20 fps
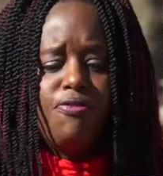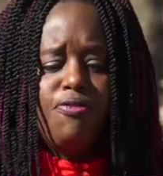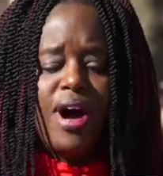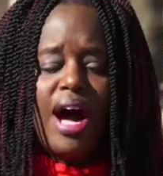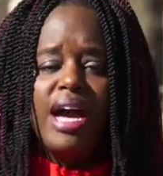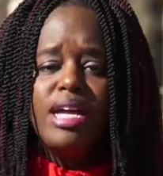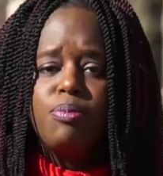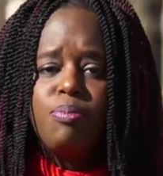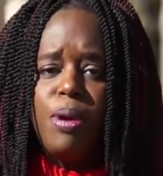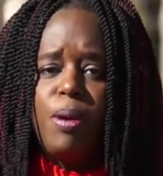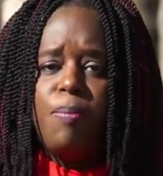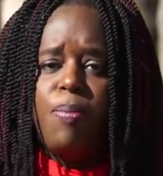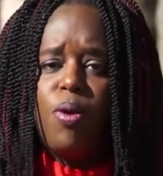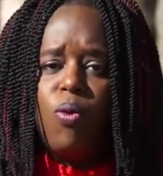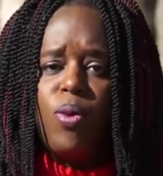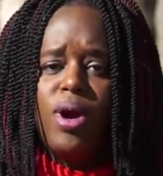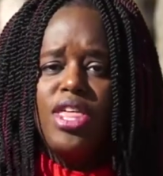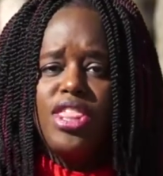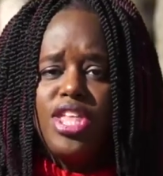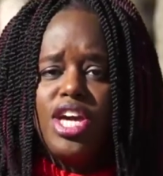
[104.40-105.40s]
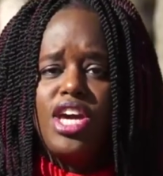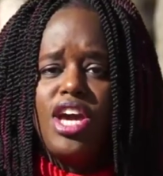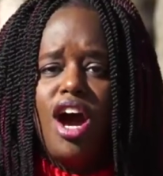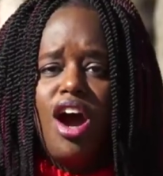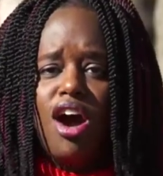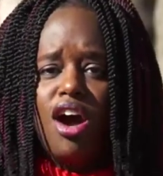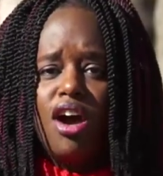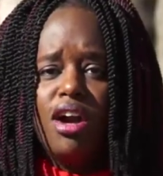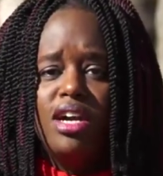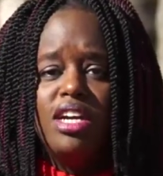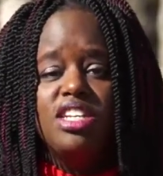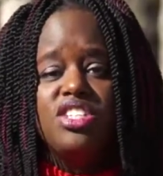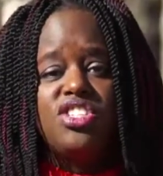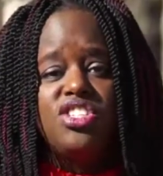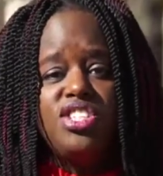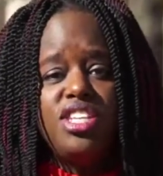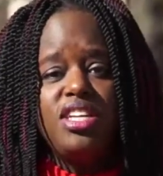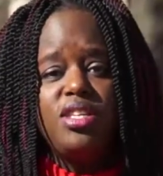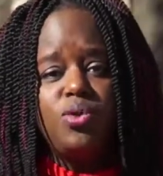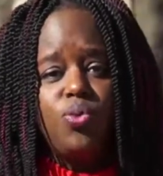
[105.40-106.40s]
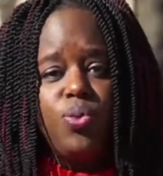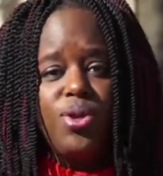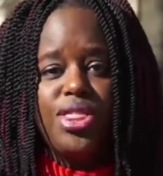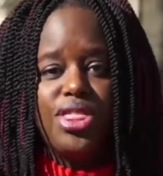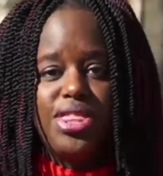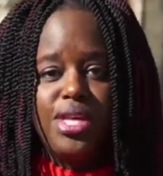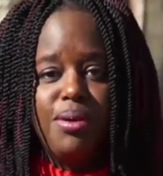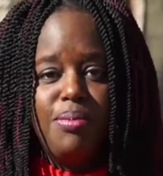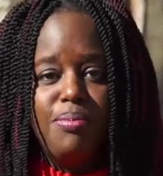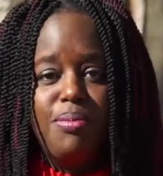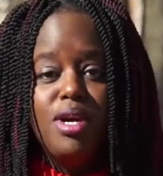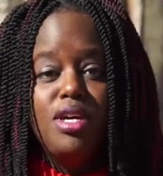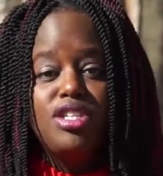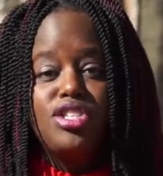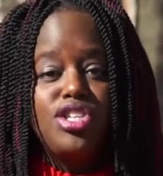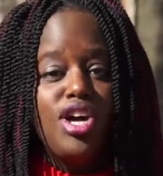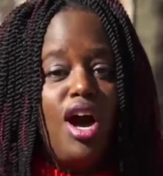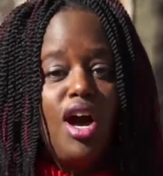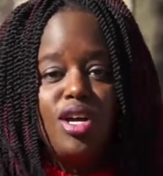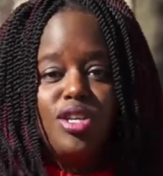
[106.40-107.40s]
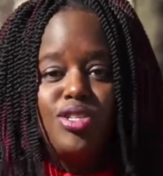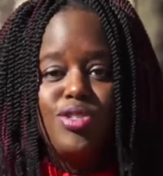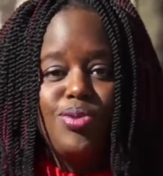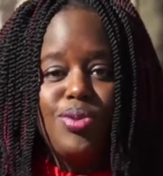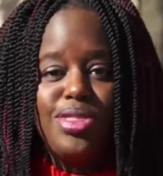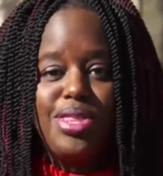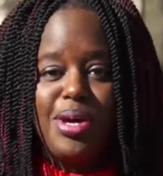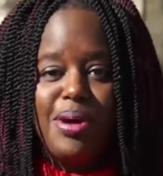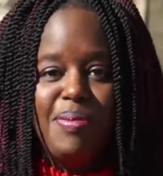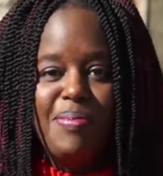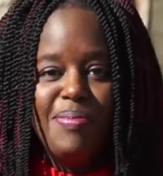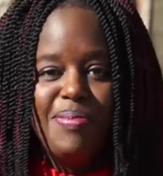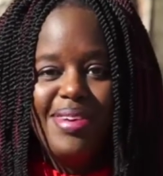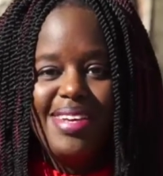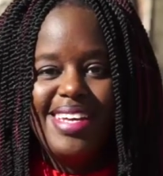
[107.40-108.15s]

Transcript: find people where they are, sit with them, talk to them.